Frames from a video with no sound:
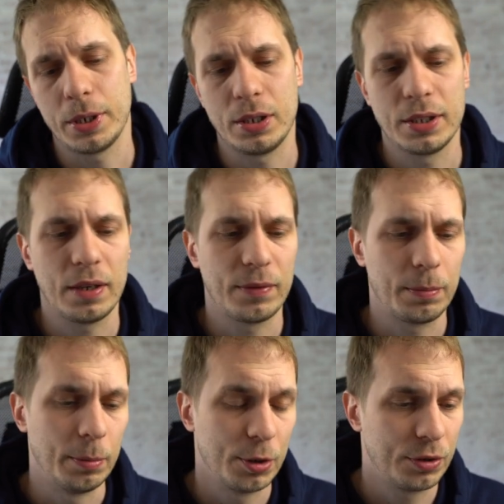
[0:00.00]
don't have a
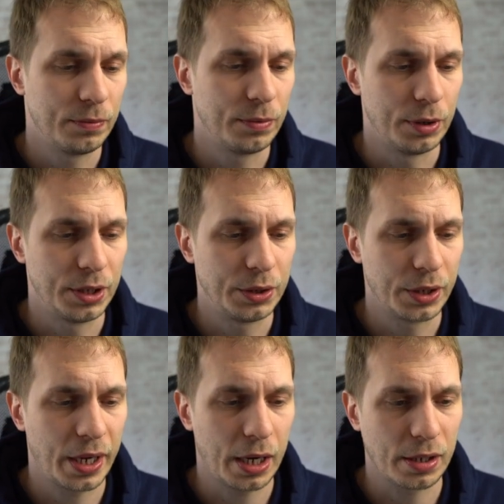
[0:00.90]
permission for
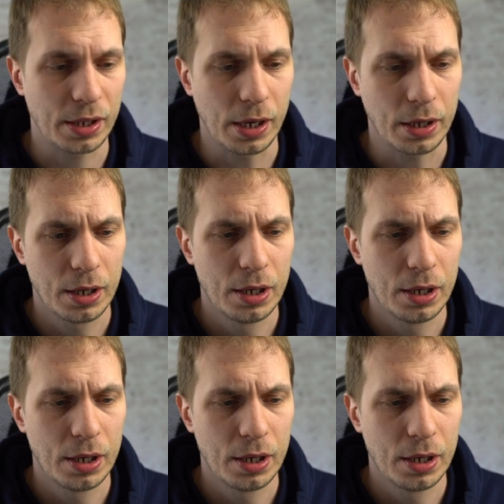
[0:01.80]
doing anything.